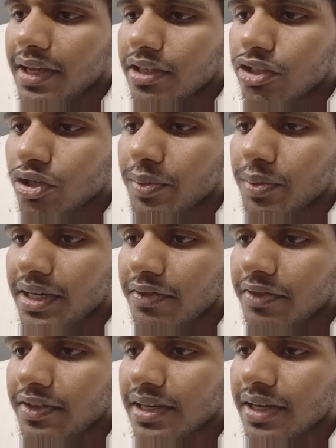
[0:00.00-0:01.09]
Show me the
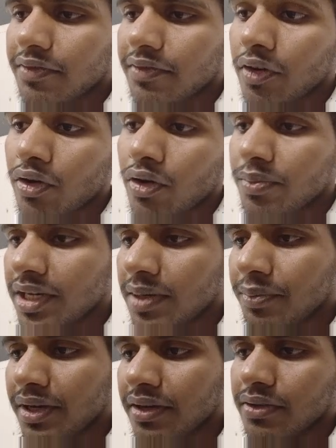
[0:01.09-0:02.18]
physicality for home team
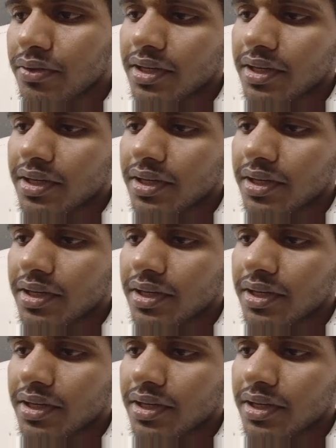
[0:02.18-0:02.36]
period 2.